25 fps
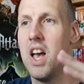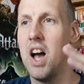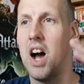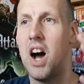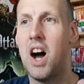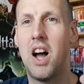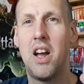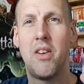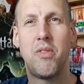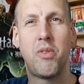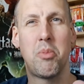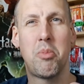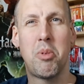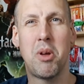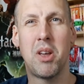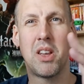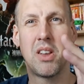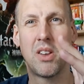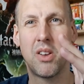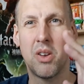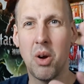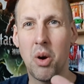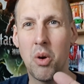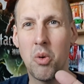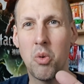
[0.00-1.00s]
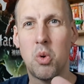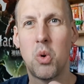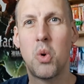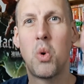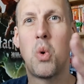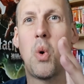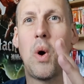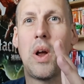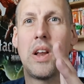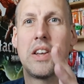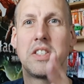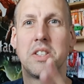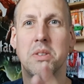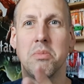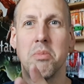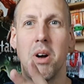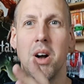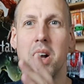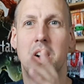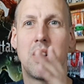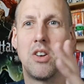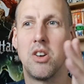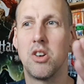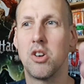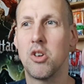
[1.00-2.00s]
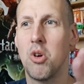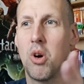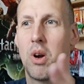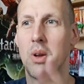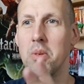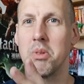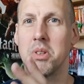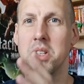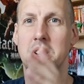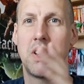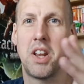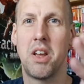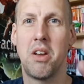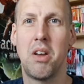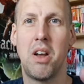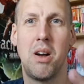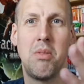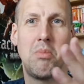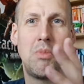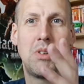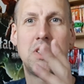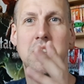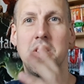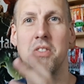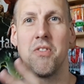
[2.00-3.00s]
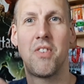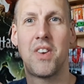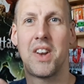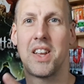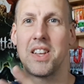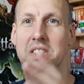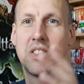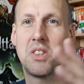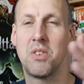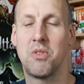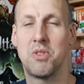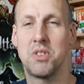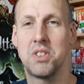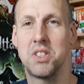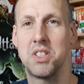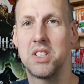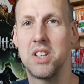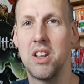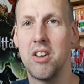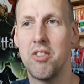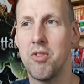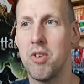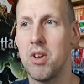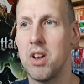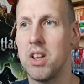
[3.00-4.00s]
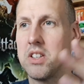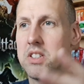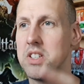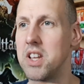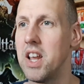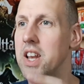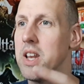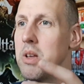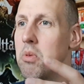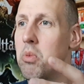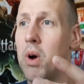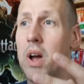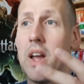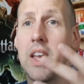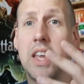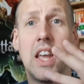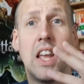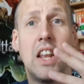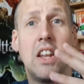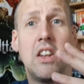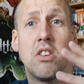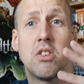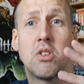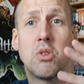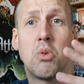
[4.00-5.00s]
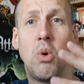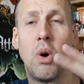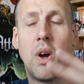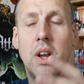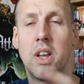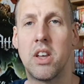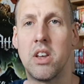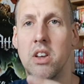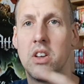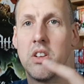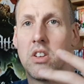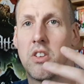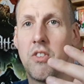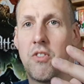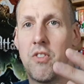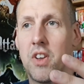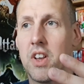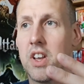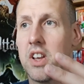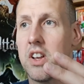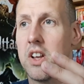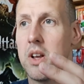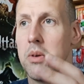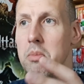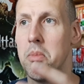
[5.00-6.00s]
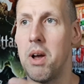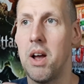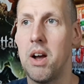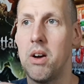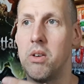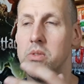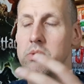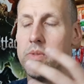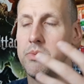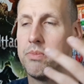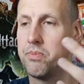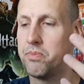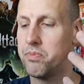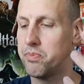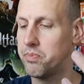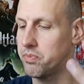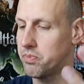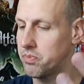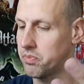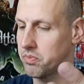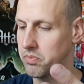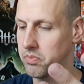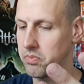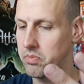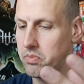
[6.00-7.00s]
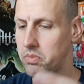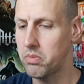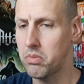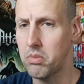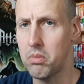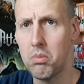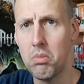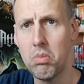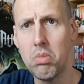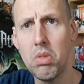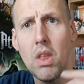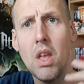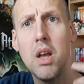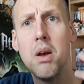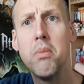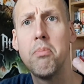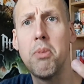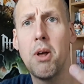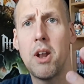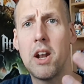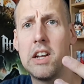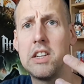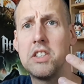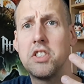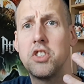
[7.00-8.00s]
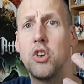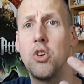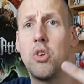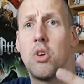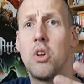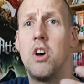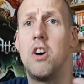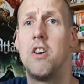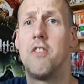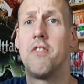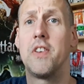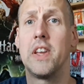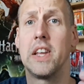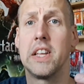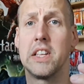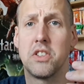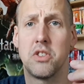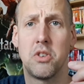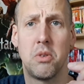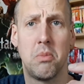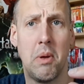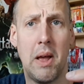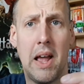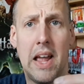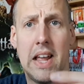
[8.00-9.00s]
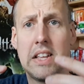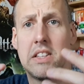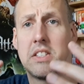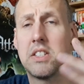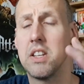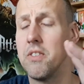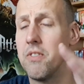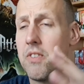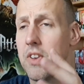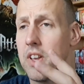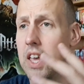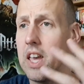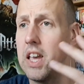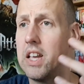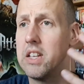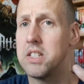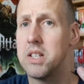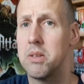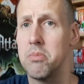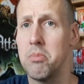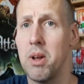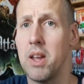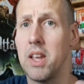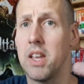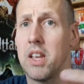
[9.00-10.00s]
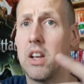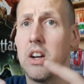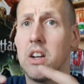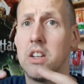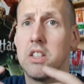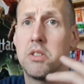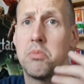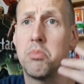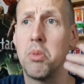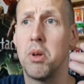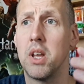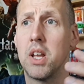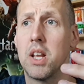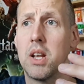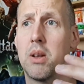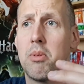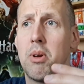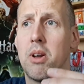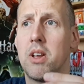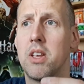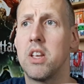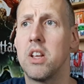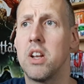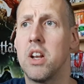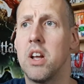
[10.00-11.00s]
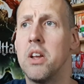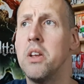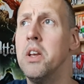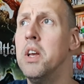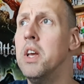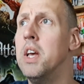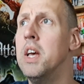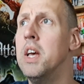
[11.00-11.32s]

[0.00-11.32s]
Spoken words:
I have a big question mark on chrome because I know how much it flakes off and stuff for this. Anyway, it looked quite good, the figure come out, but I saw a lot of things from Ace, I think it is the main guy, speaking about, you know,